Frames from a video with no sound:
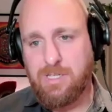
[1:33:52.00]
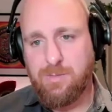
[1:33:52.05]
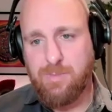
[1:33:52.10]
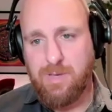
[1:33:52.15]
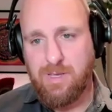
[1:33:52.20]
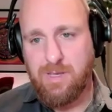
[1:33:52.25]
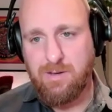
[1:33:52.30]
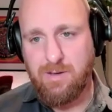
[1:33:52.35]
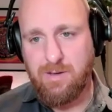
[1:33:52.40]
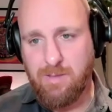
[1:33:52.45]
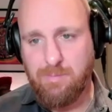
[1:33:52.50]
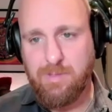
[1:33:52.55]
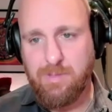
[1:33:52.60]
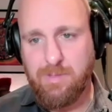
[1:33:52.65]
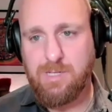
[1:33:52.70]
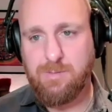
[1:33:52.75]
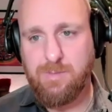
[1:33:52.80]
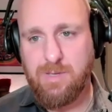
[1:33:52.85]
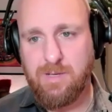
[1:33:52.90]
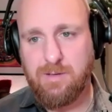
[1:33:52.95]
have
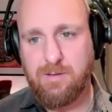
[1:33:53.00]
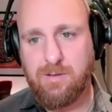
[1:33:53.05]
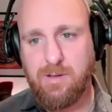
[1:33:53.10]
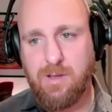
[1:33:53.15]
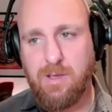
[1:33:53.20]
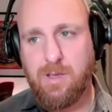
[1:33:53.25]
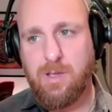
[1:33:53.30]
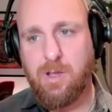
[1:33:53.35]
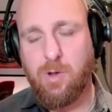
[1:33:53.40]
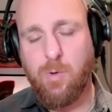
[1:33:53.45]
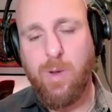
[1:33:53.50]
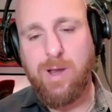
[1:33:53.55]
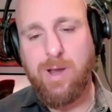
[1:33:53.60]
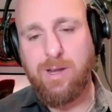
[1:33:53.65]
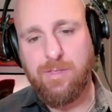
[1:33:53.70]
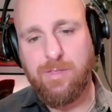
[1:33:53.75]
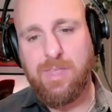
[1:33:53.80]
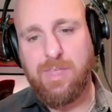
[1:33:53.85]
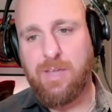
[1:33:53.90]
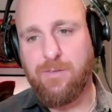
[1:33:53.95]
been quite a
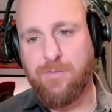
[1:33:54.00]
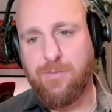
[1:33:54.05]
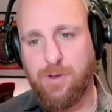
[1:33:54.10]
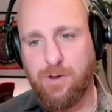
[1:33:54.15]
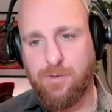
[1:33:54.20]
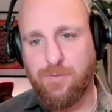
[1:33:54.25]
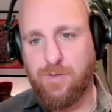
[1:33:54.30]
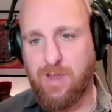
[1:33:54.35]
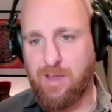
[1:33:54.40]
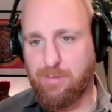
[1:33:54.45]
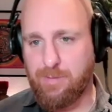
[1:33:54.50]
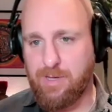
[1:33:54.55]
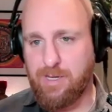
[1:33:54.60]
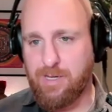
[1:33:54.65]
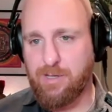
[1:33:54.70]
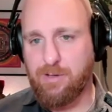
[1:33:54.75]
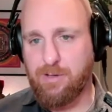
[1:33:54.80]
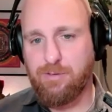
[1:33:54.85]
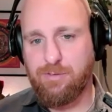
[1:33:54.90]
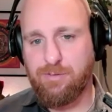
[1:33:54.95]
thing for your family to
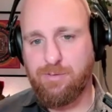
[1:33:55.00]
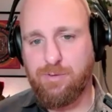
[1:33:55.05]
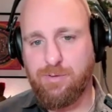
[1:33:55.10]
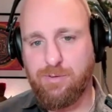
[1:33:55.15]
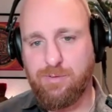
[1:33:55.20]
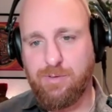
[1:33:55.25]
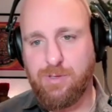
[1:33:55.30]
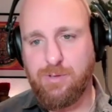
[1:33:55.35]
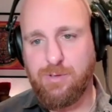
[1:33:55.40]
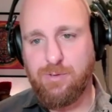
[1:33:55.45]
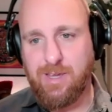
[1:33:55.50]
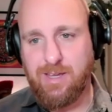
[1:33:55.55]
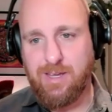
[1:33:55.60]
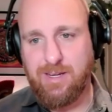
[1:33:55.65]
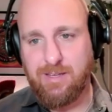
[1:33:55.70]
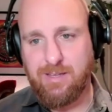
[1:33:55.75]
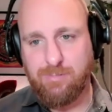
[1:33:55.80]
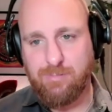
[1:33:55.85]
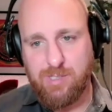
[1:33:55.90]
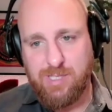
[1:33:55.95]
go through, you
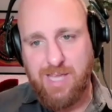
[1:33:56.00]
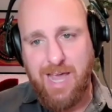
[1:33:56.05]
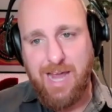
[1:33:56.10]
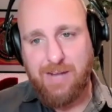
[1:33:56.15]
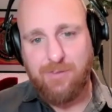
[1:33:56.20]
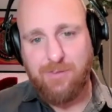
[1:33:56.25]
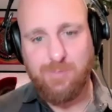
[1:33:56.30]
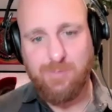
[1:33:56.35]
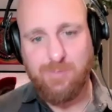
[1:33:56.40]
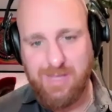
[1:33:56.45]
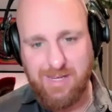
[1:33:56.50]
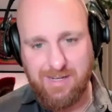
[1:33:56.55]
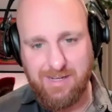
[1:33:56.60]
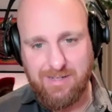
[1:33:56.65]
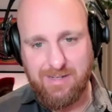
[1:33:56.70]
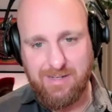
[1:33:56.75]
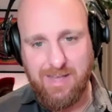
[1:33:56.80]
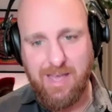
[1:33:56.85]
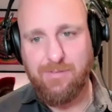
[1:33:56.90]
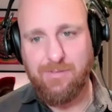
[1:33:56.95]
getting sacked from Eton
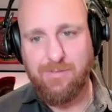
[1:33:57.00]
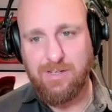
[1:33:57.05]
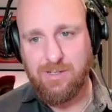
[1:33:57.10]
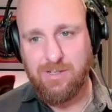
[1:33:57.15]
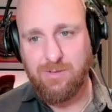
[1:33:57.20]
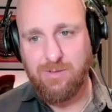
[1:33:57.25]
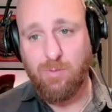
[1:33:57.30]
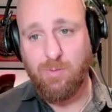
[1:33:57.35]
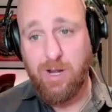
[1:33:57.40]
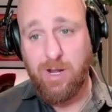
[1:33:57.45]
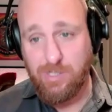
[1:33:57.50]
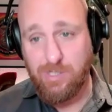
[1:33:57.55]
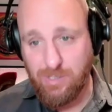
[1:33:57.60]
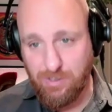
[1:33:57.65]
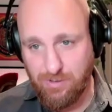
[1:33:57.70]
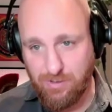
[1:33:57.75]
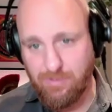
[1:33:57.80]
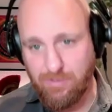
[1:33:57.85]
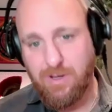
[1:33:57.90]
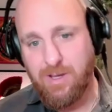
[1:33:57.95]
and having to watch
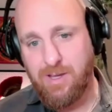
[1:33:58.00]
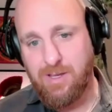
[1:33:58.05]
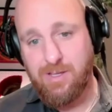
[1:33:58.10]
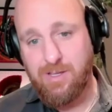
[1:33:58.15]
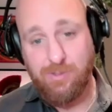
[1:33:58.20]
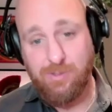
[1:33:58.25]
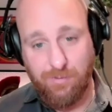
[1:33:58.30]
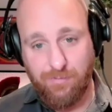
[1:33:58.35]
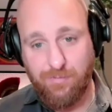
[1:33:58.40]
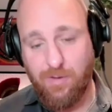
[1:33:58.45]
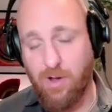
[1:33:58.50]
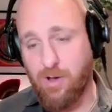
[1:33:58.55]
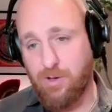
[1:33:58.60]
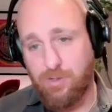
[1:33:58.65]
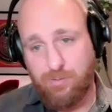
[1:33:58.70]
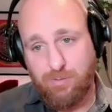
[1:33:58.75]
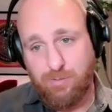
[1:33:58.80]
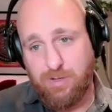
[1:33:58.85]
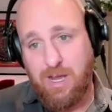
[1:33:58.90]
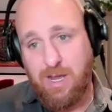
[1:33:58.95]
you sort of fall
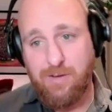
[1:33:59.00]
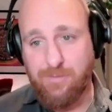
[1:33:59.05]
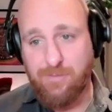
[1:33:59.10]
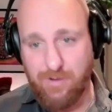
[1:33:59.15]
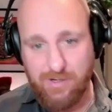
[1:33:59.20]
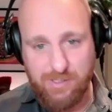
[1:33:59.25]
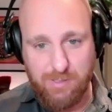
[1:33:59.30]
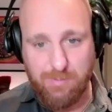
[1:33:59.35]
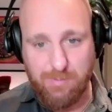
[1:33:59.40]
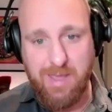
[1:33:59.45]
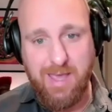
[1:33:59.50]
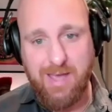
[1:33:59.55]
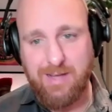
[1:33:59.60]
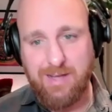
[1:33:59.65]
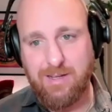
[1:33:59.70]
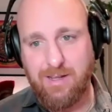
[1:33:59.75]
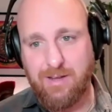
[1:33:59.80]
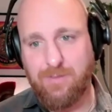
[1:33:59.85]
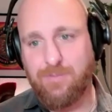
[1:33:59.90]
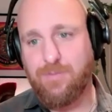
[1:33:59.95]
and recover as a man
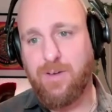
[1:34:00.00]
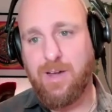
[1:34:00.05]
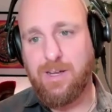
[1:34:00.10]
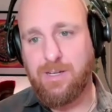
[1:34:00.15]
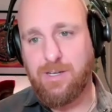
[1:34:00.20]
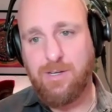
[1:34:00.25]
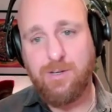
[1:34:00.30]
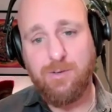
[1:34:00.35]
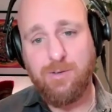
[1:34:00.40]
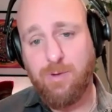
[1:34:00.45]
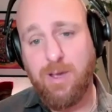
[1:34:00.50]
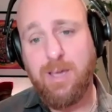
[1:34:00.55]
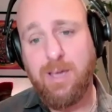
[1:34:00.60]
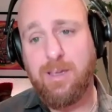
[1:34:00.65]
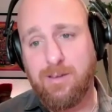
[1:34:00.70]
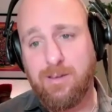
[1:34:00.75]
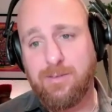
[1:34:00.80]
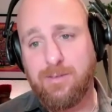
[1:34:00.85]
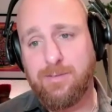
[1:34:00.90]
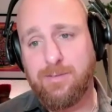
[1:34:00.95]
and find a new way.